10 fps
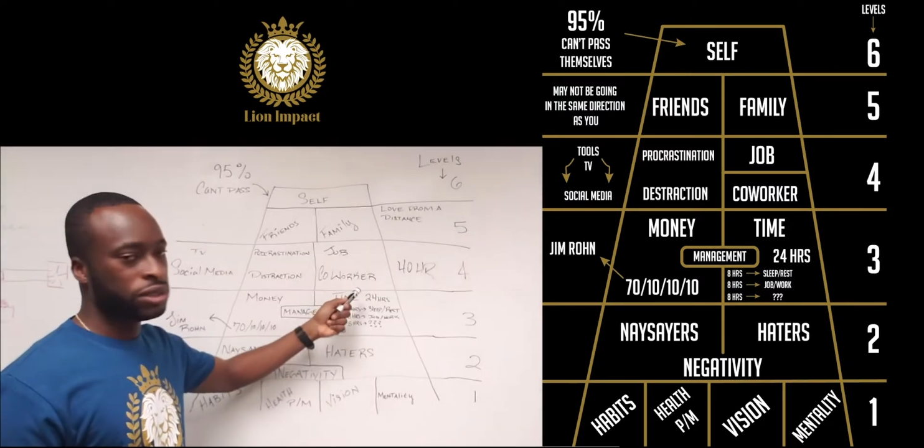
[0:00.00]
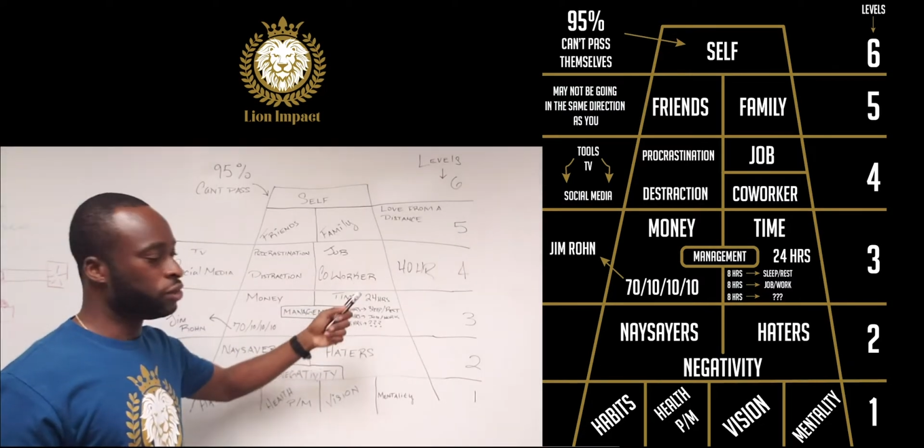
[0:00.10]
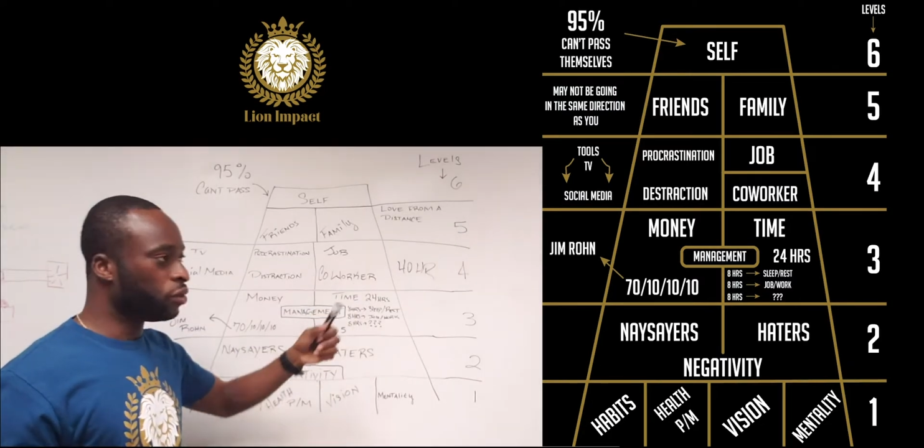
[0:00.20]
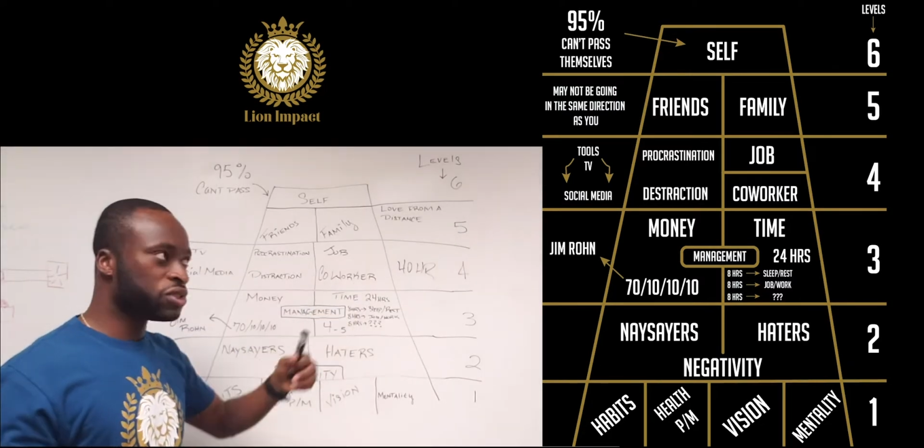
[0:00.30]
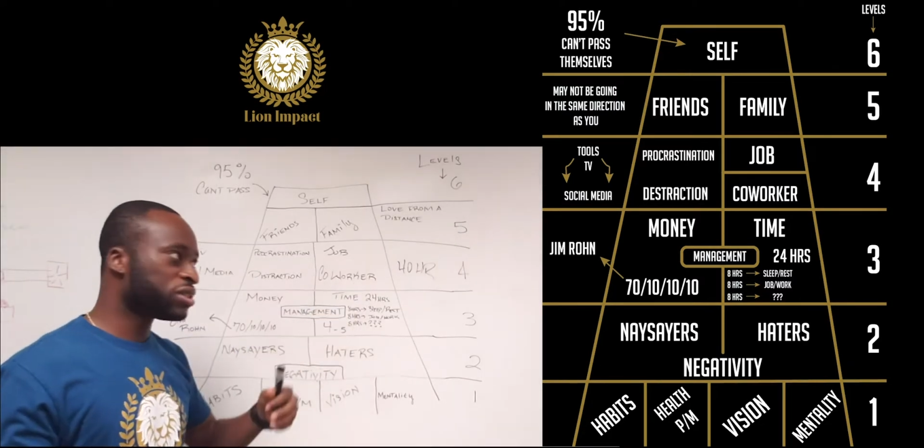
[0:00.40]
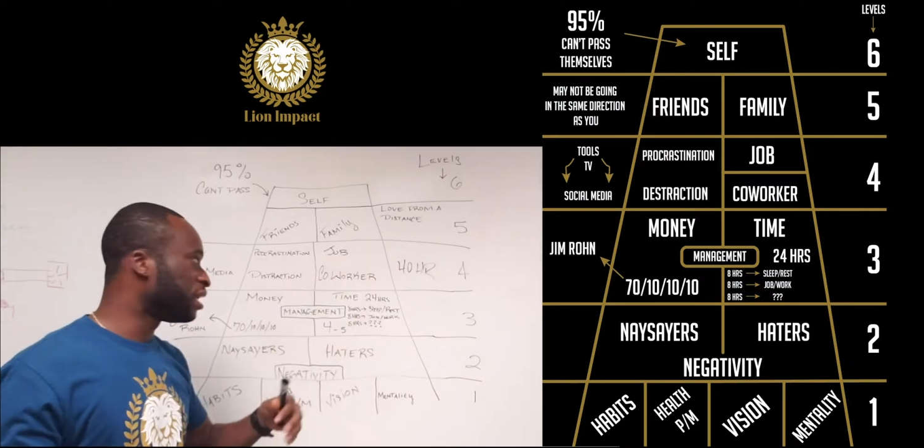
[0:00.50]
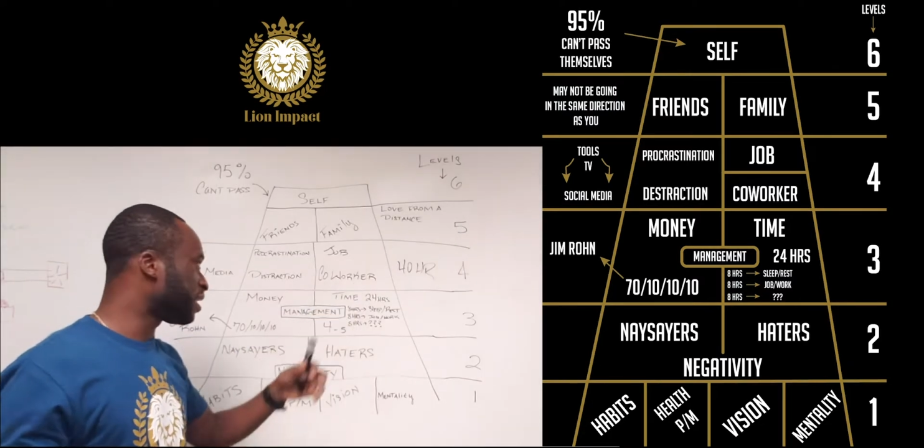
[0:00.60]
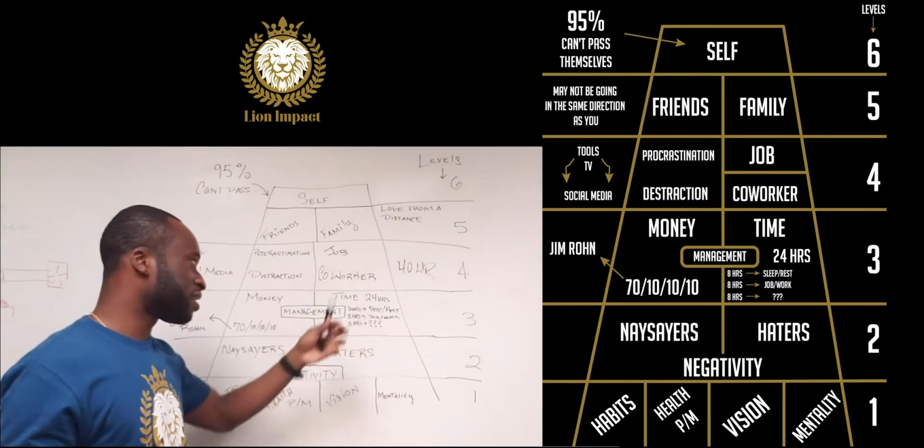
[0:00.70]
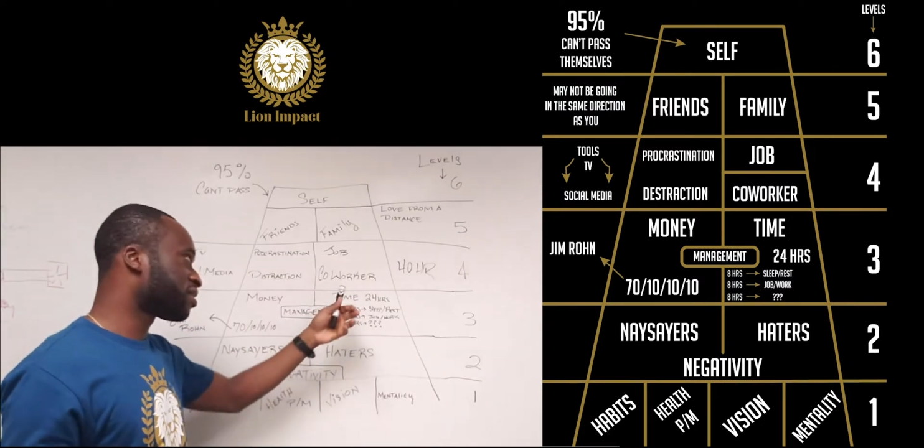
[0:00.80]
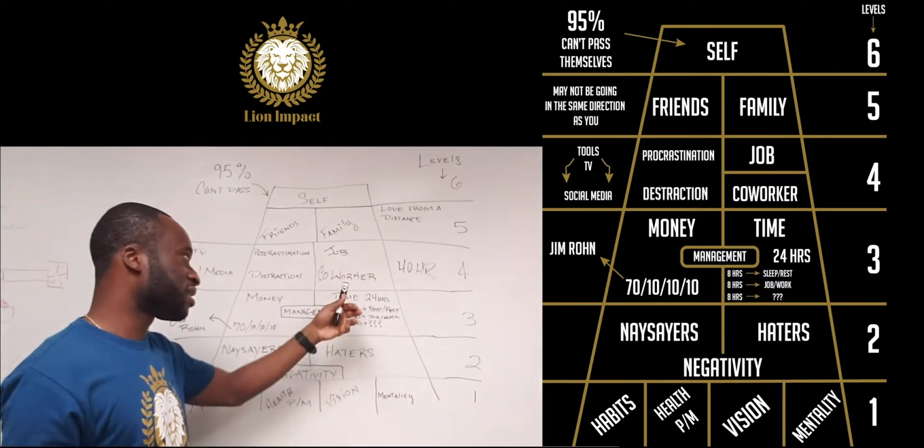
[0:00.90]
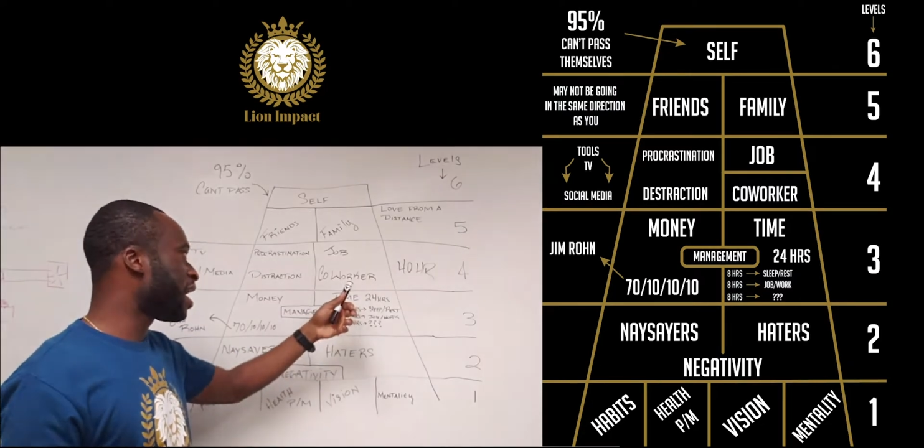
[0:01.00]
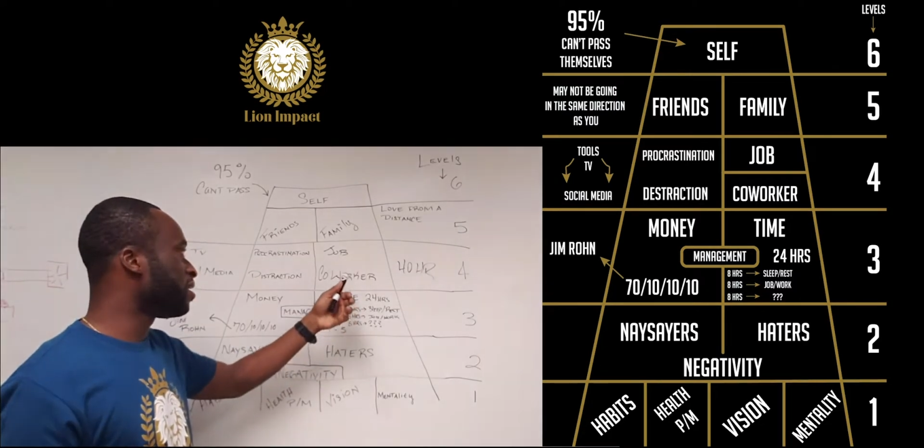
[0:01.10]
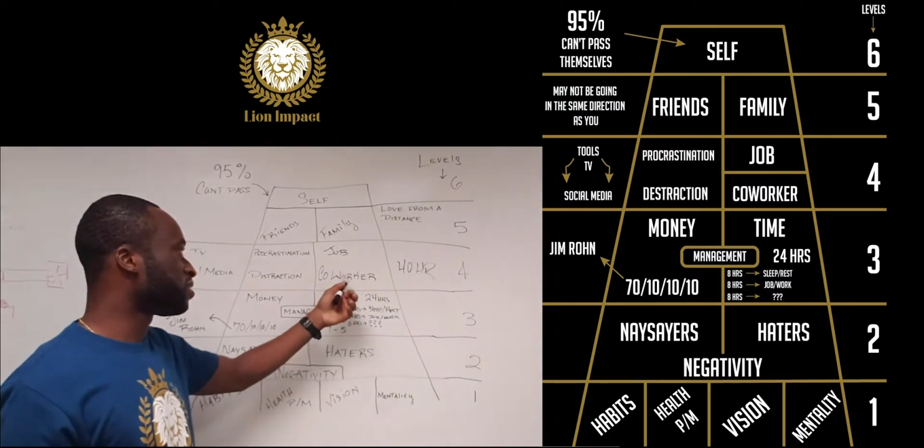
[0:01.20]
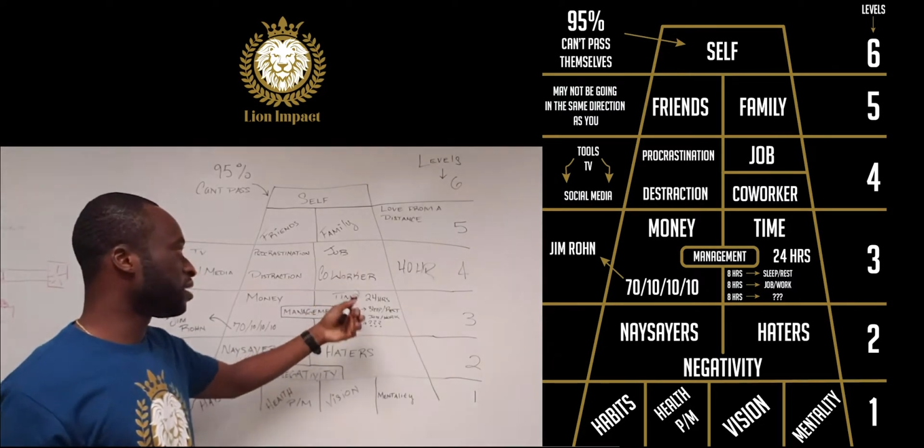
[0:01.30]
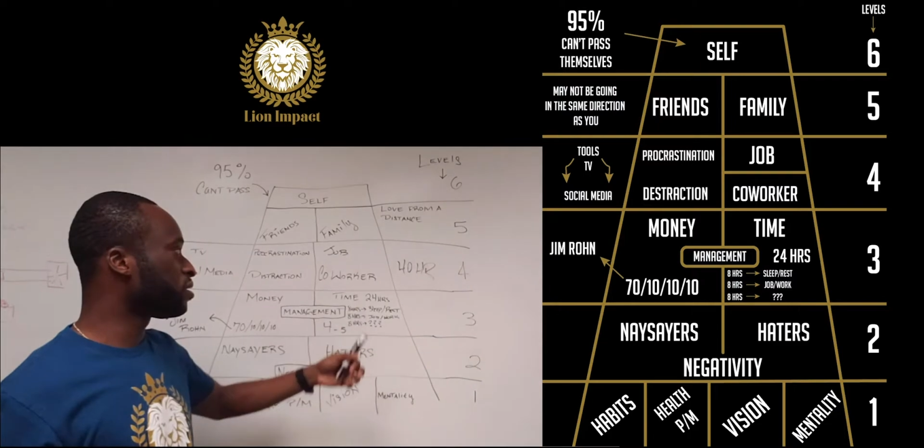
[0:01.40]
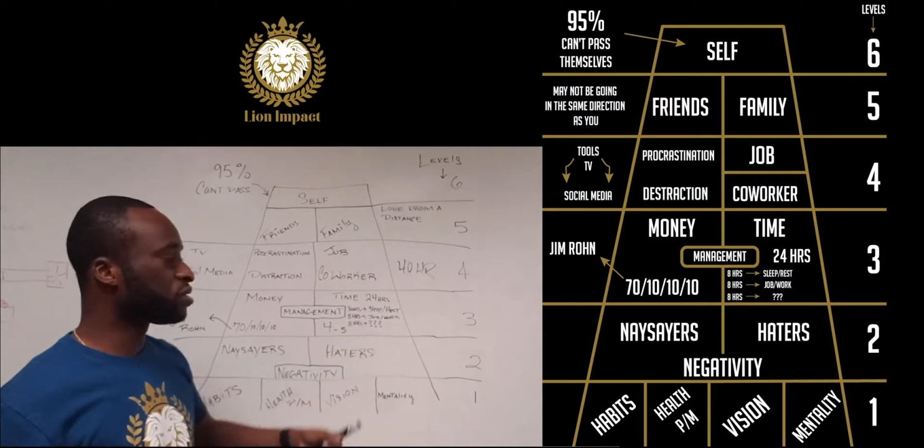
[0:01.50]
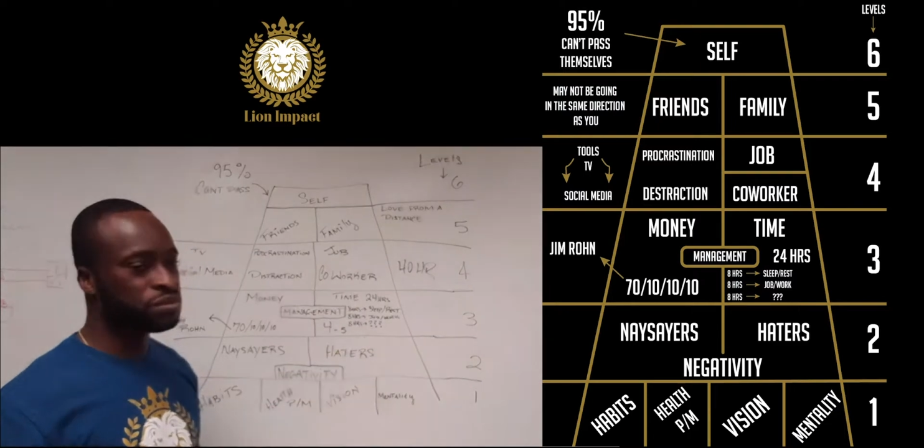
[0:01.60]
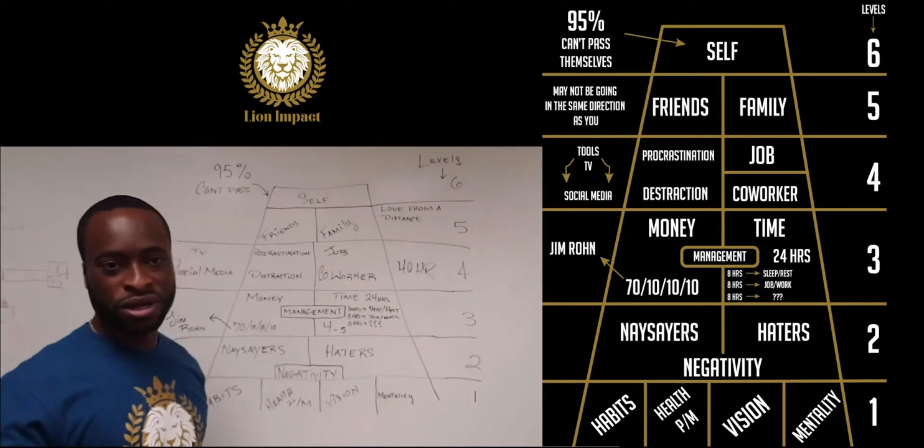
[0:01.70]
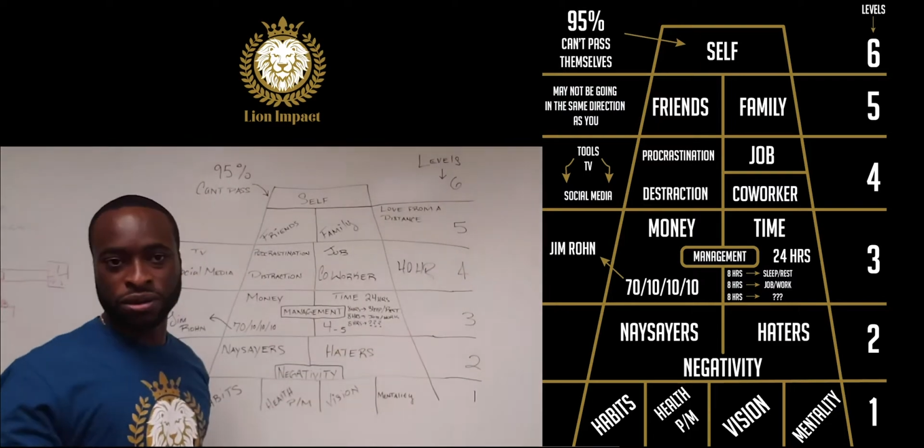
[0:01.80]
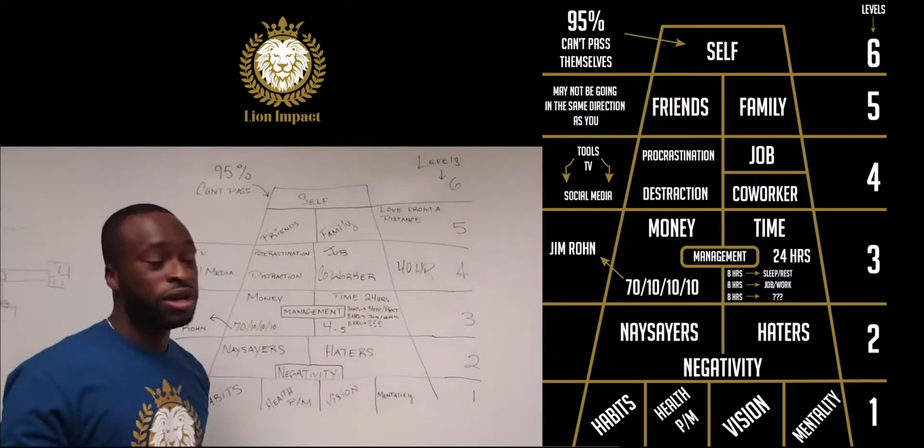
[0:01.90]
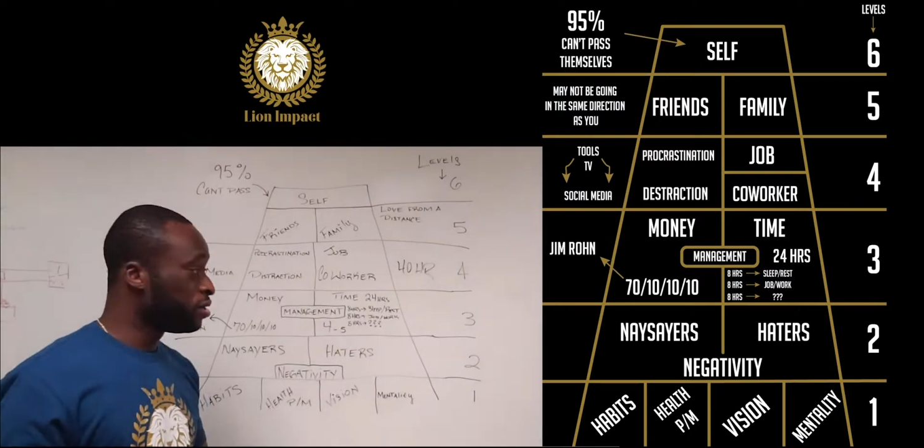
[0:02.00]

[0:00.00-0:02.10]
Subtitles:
Don't just let that slide and say this is my goal.